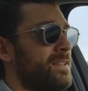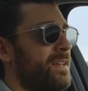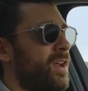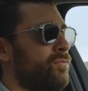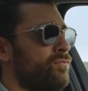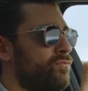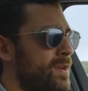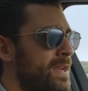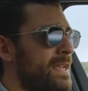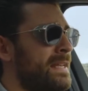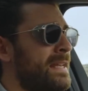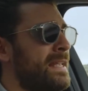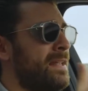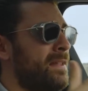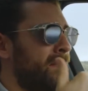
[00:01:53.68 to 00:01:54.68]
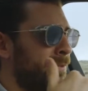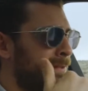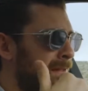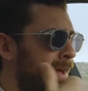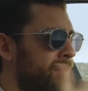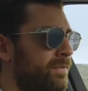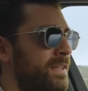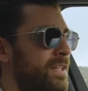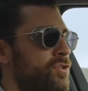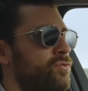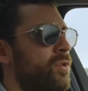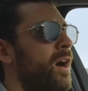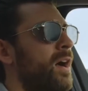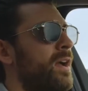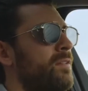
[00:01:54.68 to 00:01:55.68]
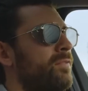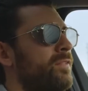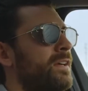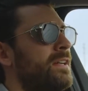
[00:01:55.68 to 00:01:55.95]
it a really lovely drive.